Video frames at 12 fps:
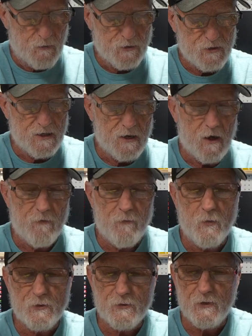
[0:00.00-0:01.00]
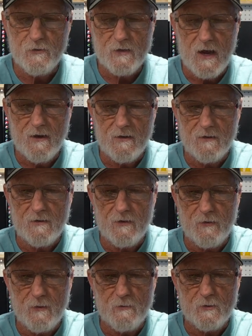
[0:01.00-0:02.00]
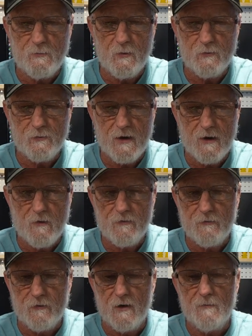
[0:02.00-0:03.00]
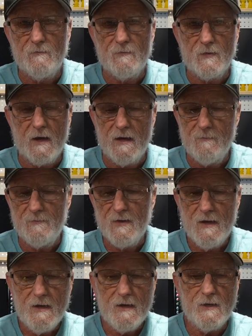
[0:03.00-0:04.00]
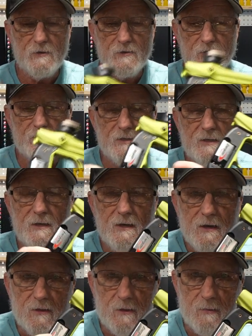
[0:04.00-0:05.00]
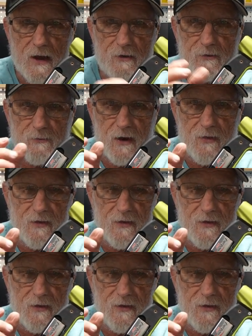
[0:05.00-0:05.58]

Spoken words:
once you get all 4 screws out, the grip just pulls right off the front, okay? And as you can see, the battery's right